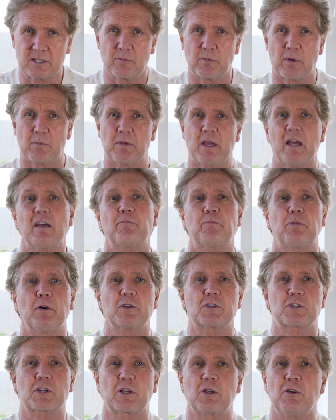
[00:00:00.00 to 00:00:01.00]
And when we have
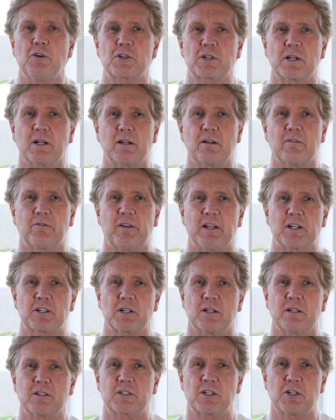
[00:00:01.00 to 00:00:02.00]
persecution and
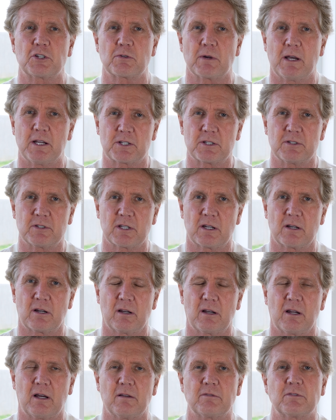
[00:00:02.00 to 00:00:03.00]
affliction and situations in
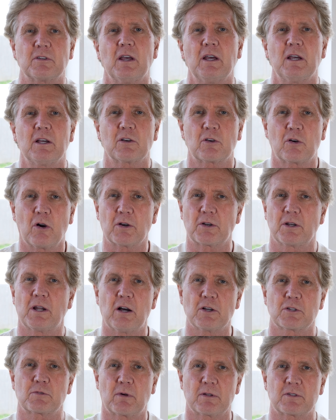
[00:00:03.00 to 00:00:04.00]
our lives, God
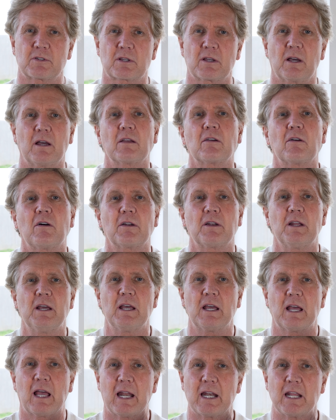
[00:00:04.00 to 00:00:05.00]
knows what's going on,
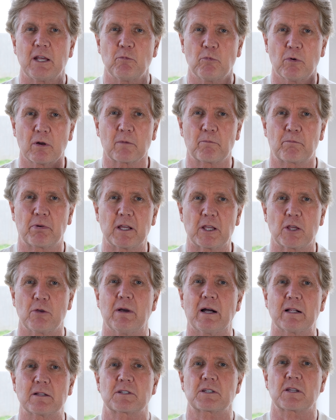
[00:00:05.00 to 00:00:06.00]
and he will bring you
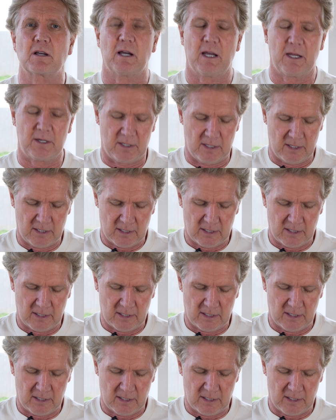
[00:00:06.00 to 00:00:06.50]
outside